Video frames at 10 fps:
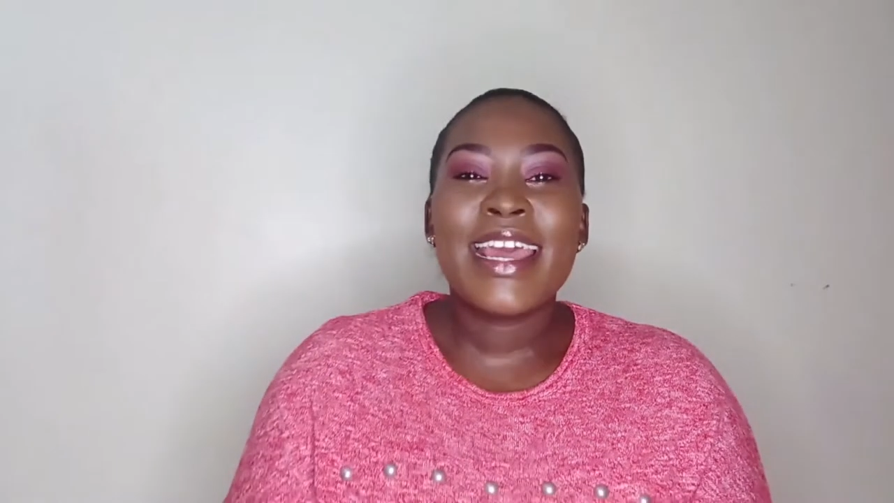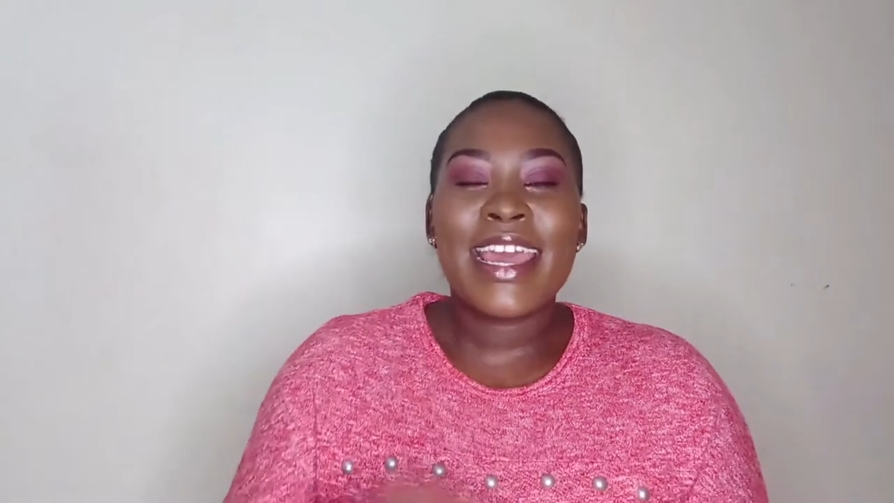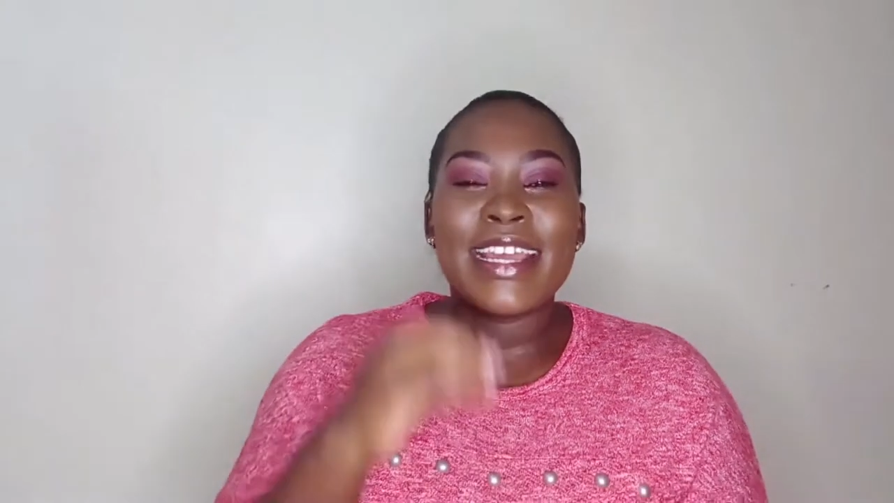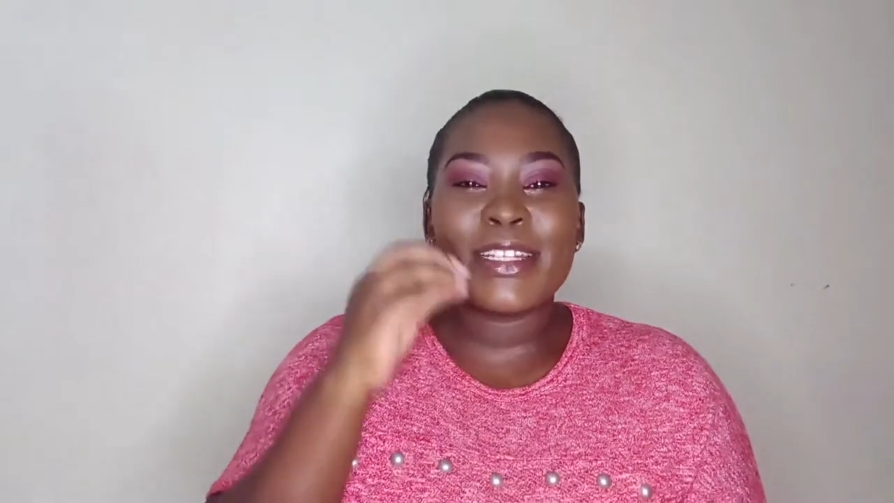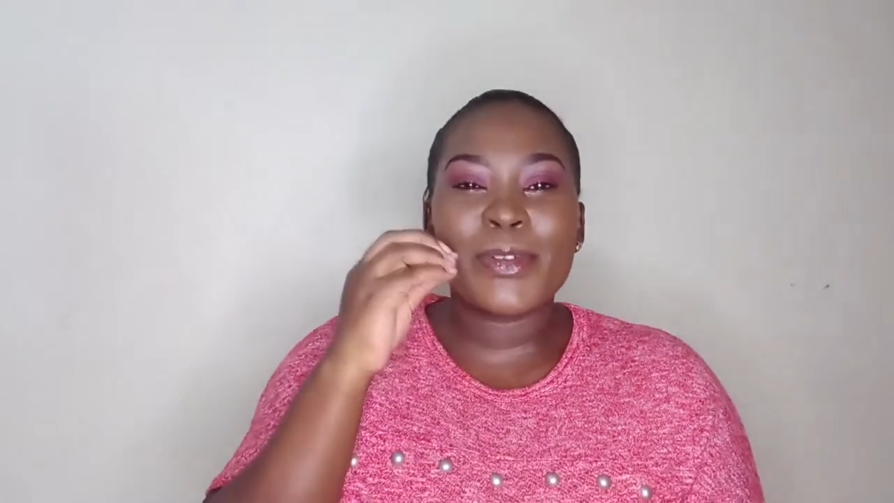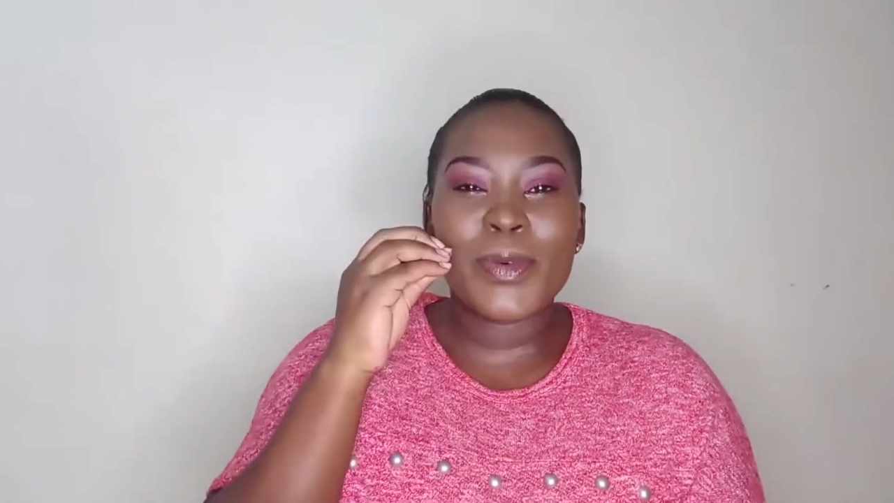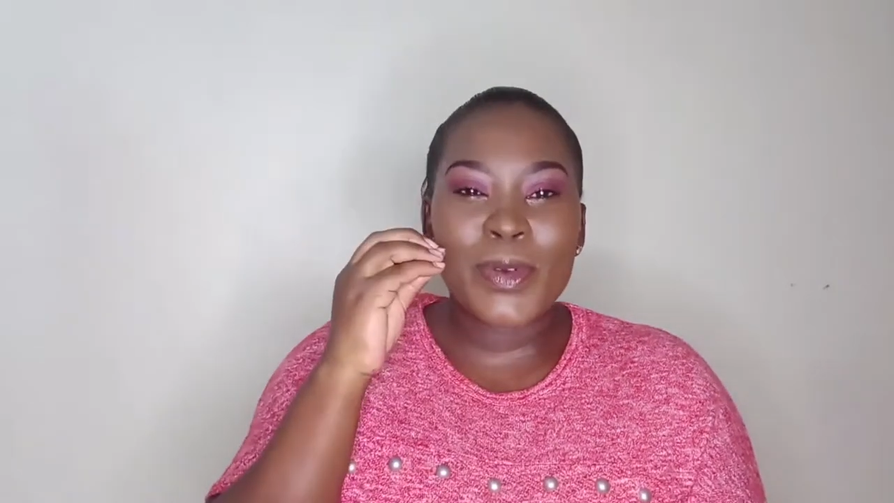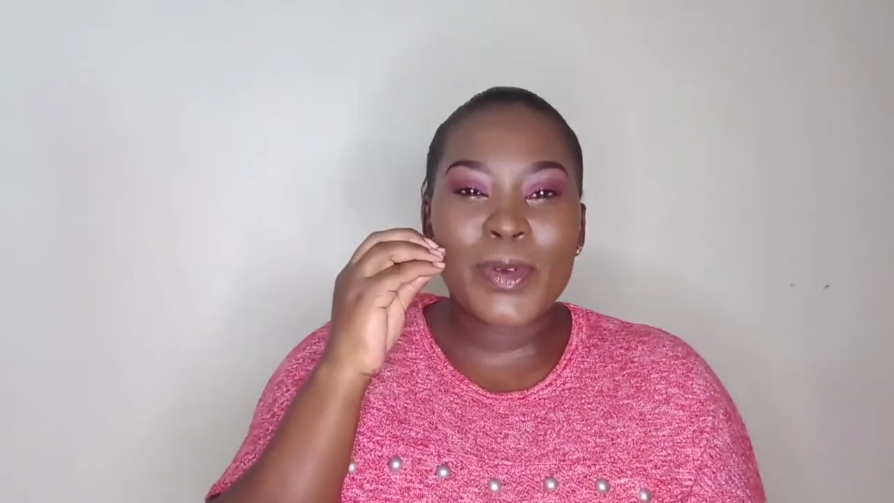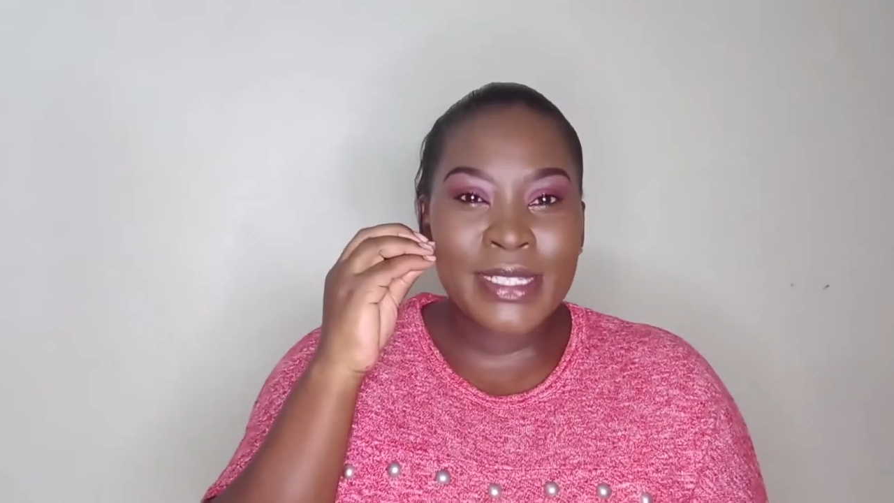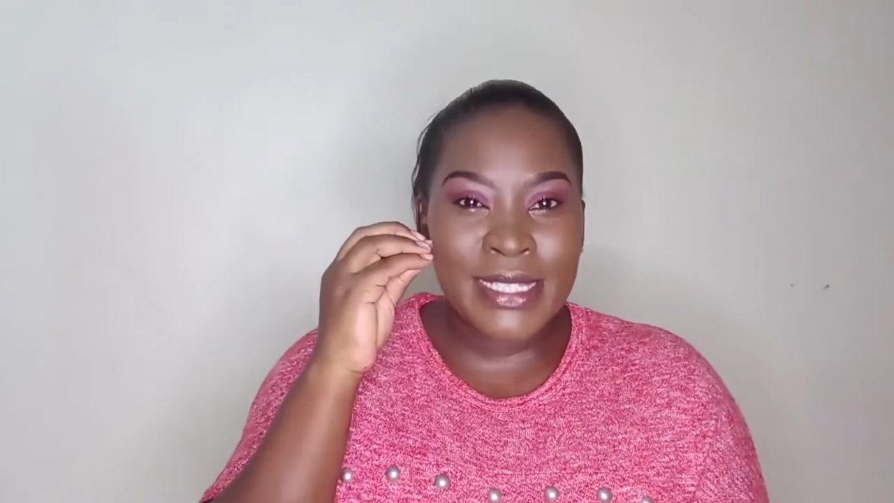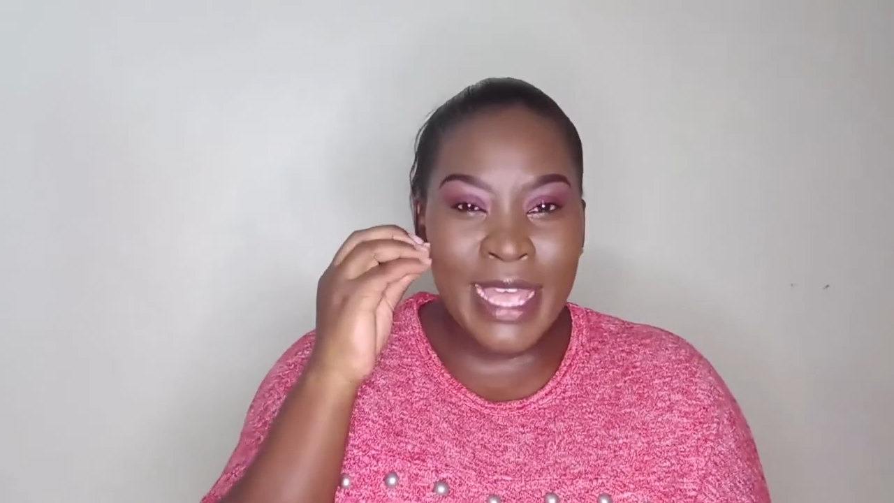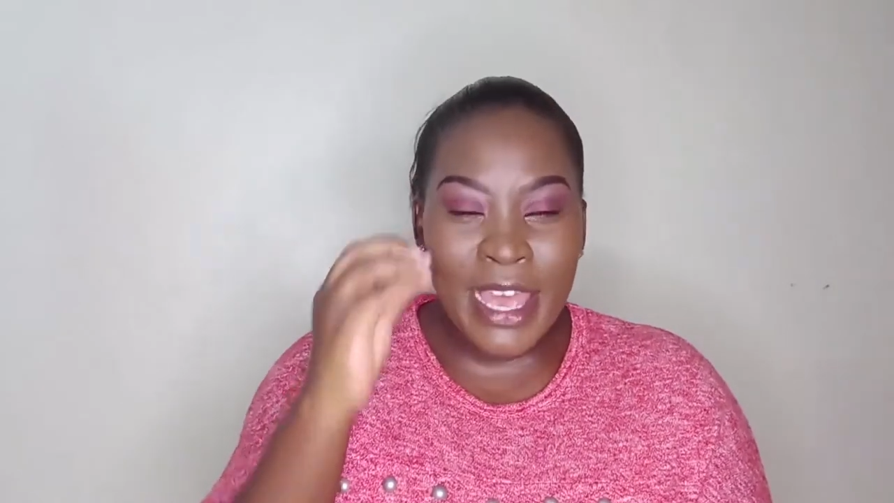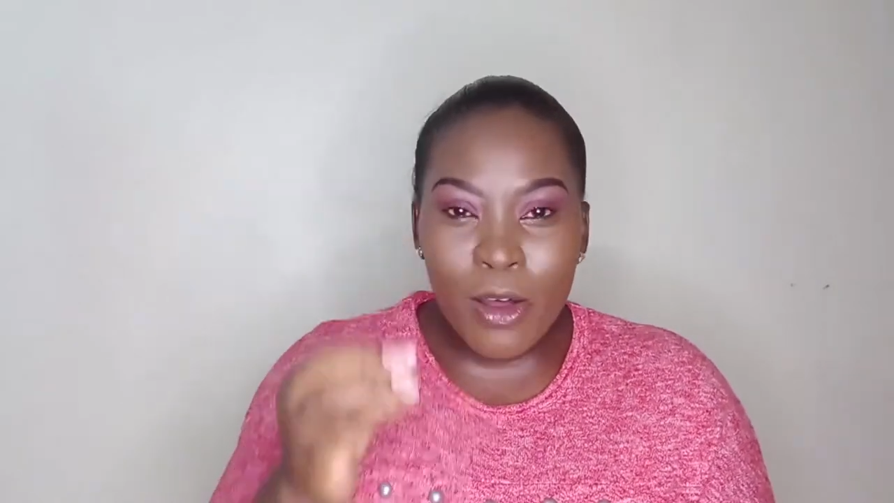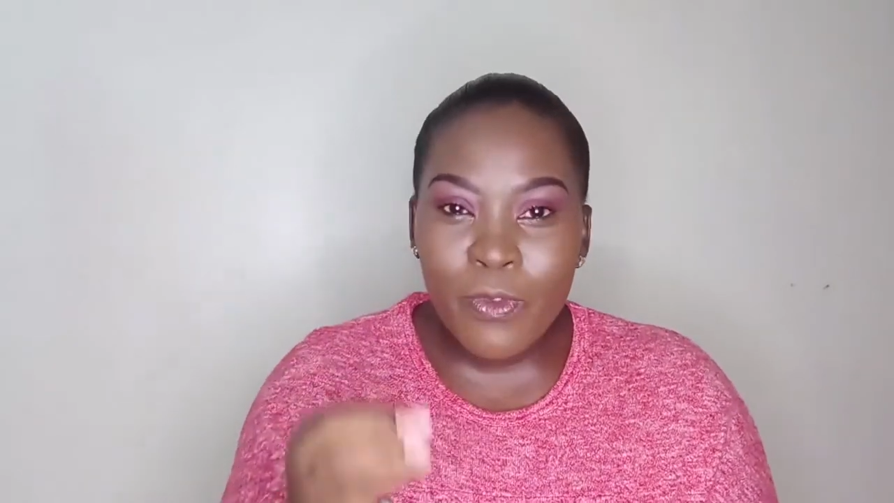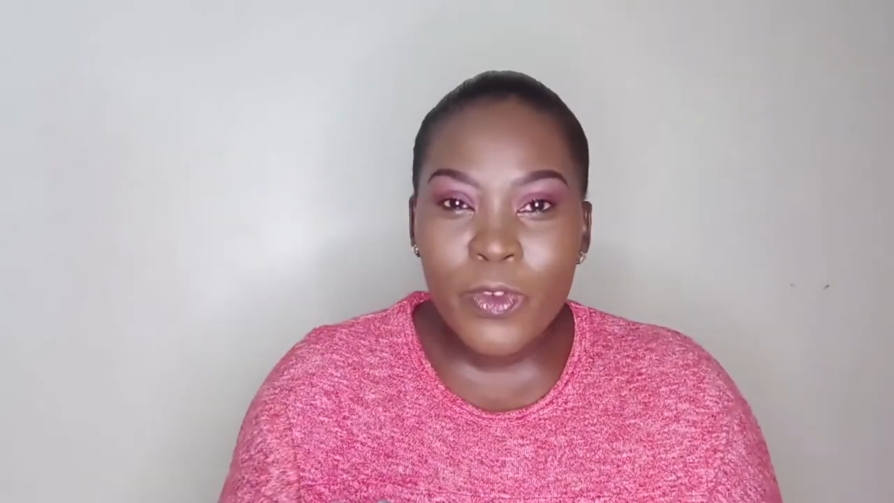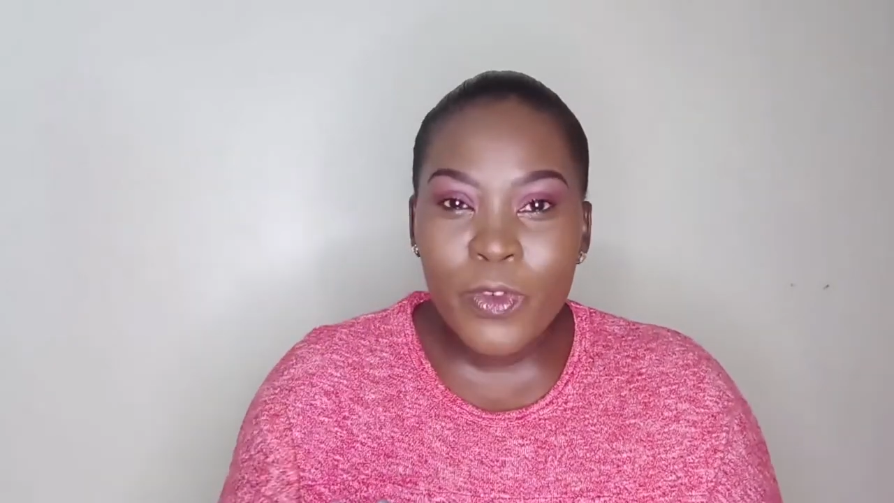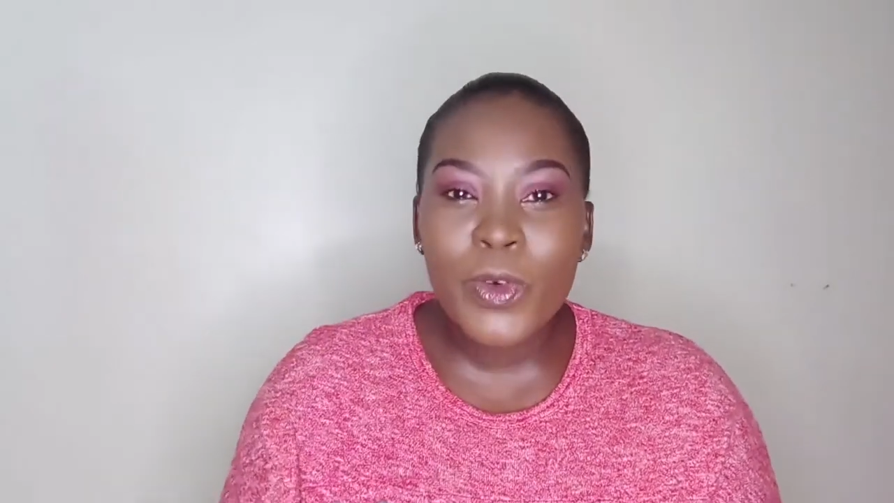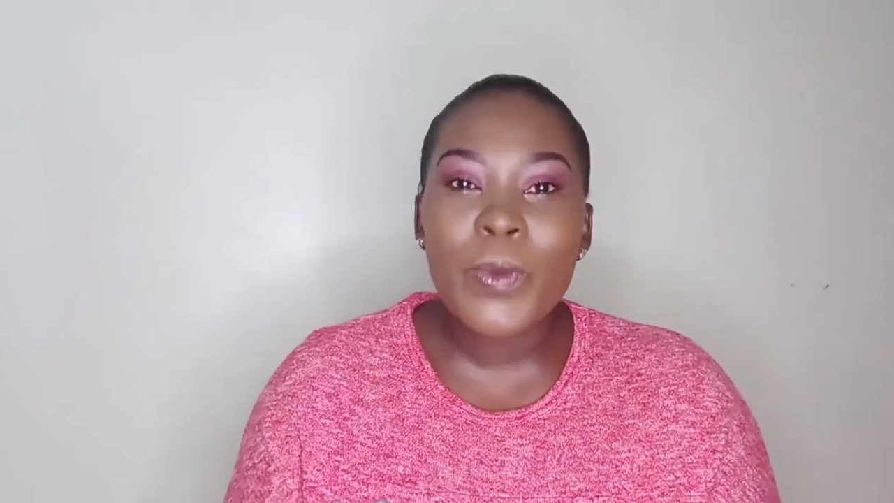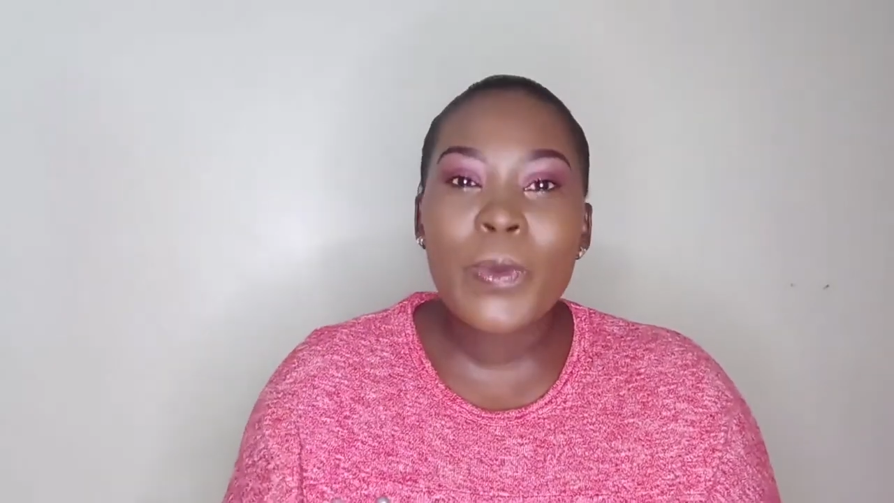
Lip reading: it was helpful.